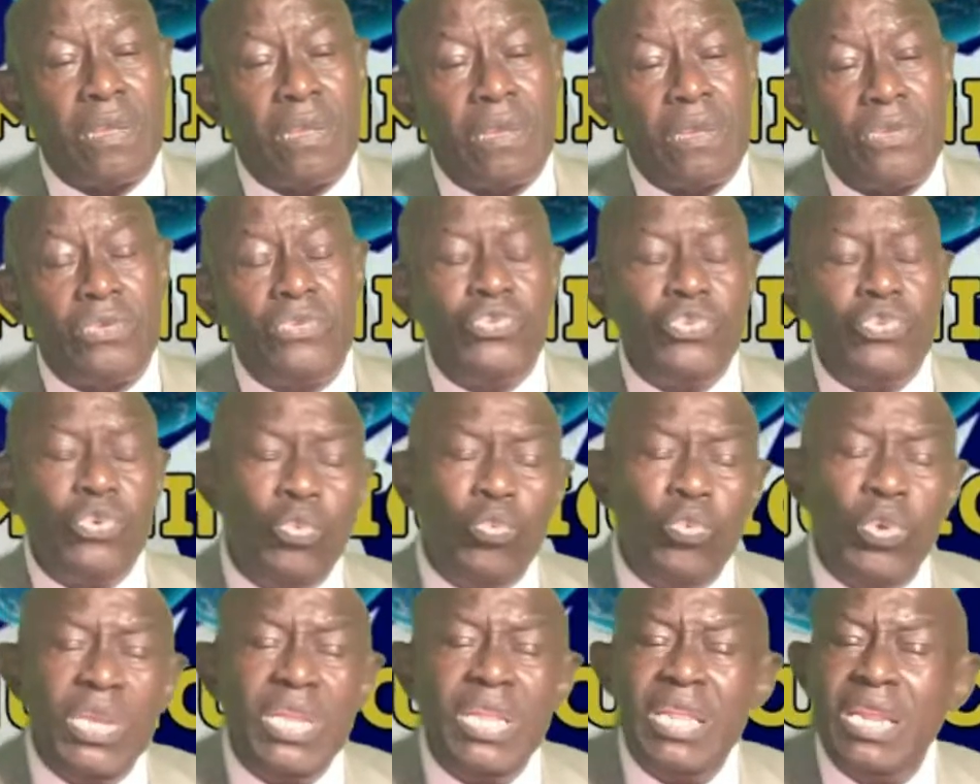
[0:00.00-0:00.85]
So
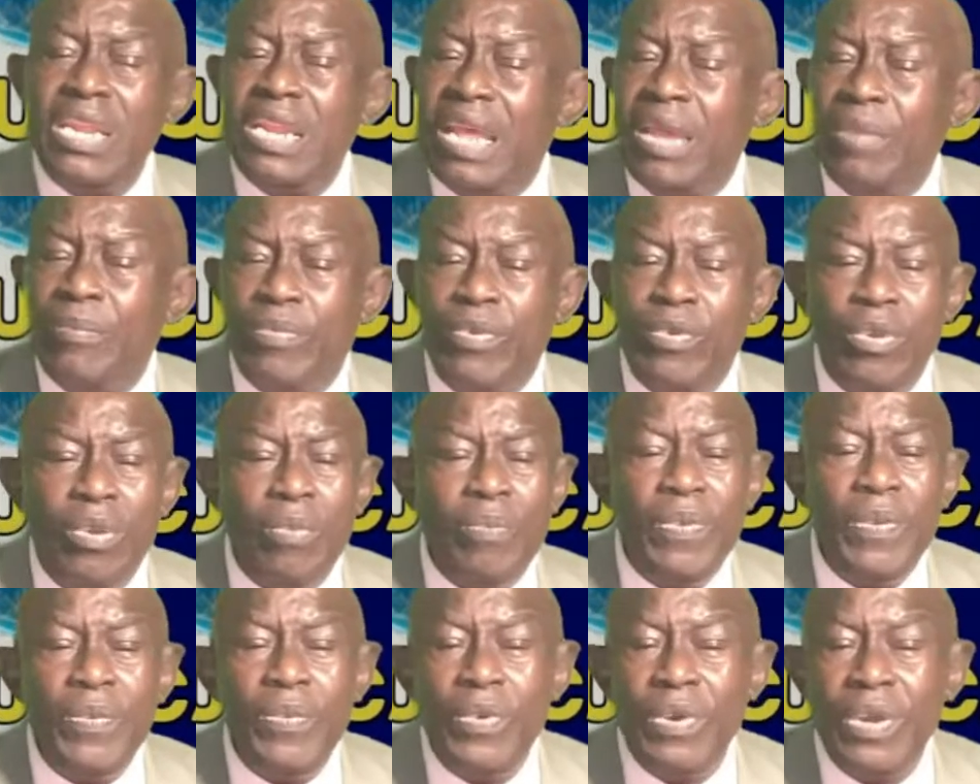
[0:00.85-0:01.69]
we, the Liberian
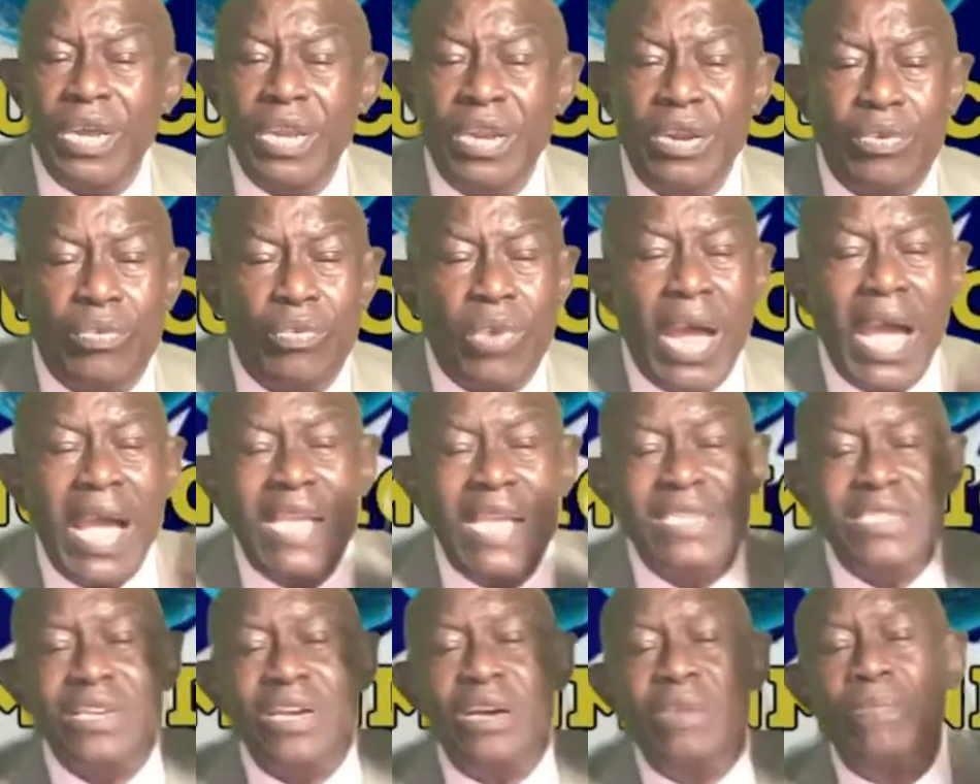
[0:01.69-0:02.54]
people, got to
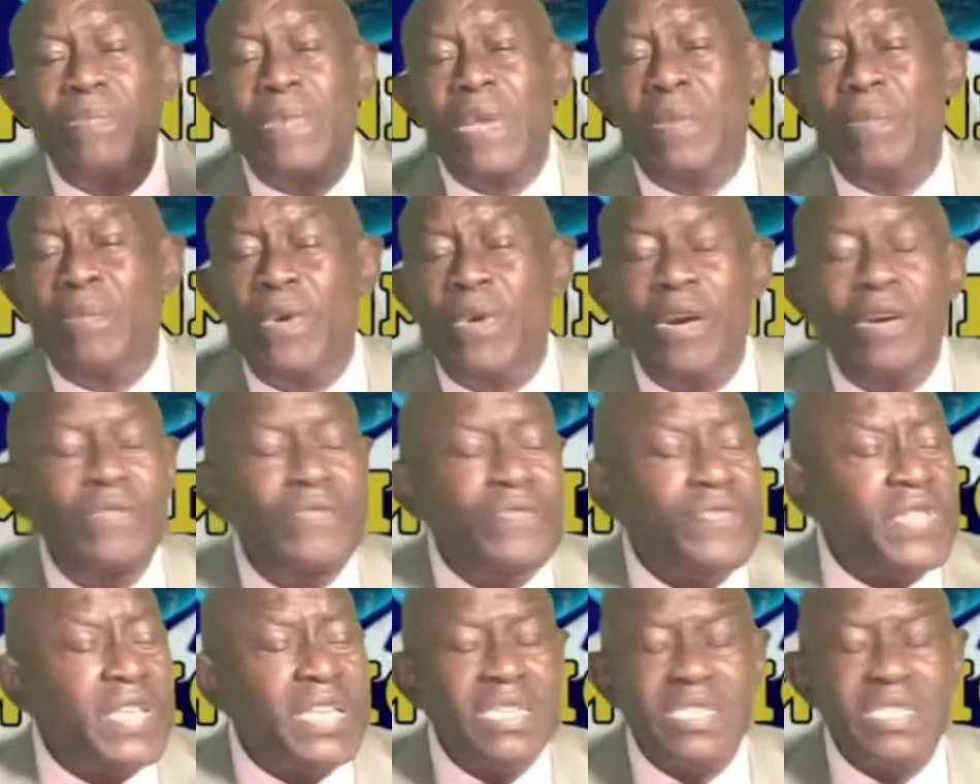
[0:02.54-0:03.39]
rise up above
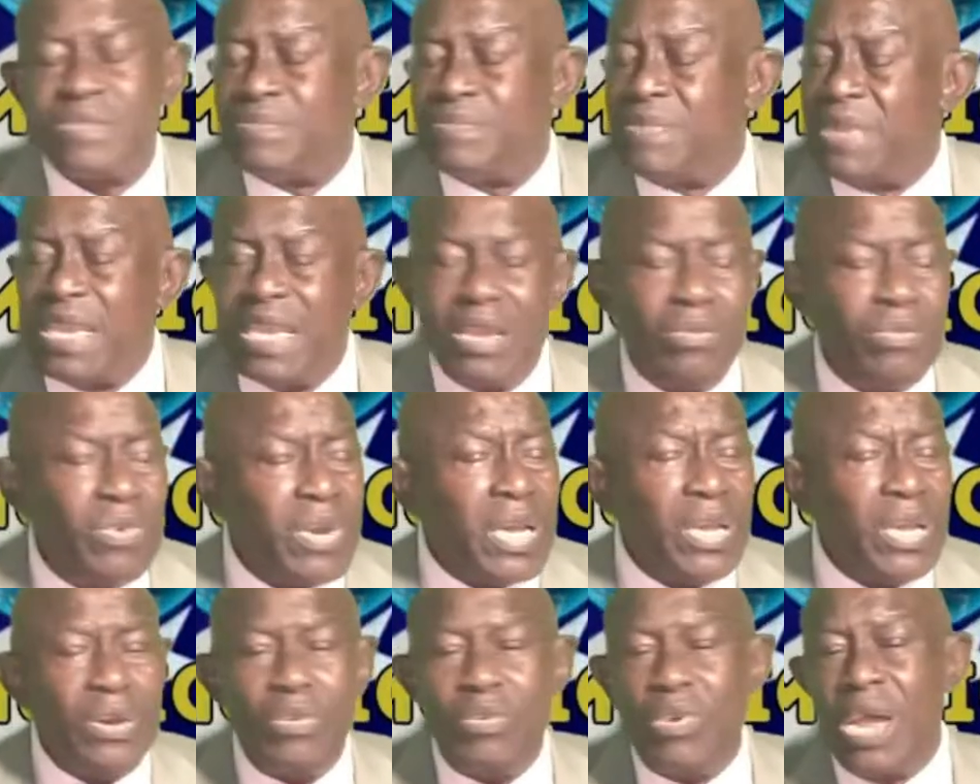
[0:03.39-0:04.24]
this, man. We
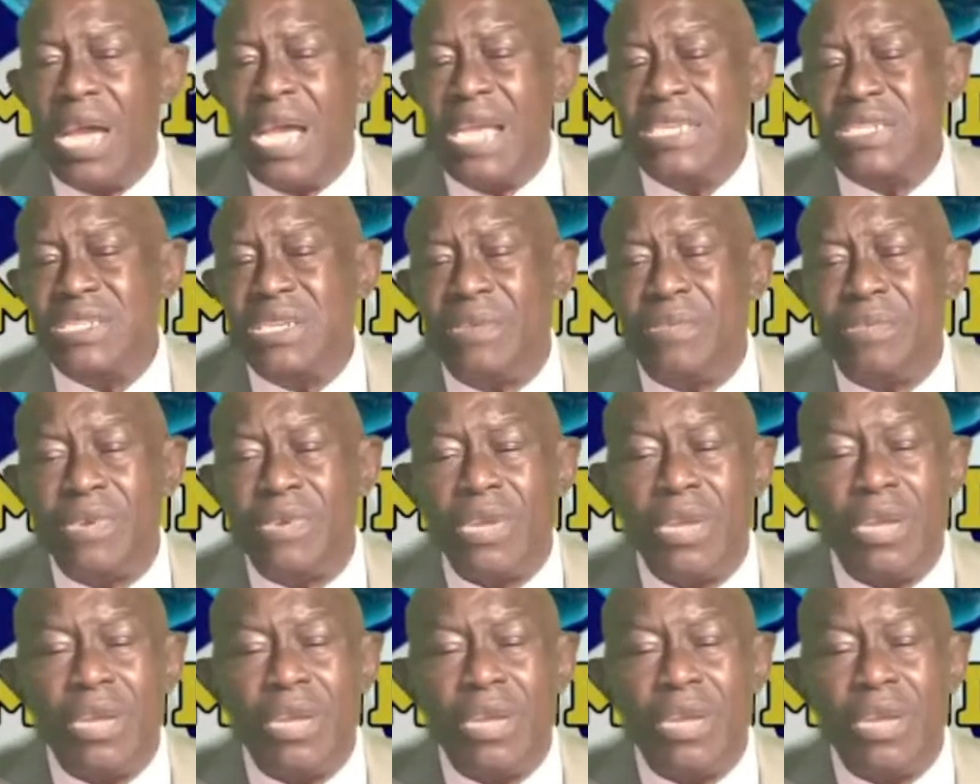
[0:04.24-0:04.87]
got to rise up.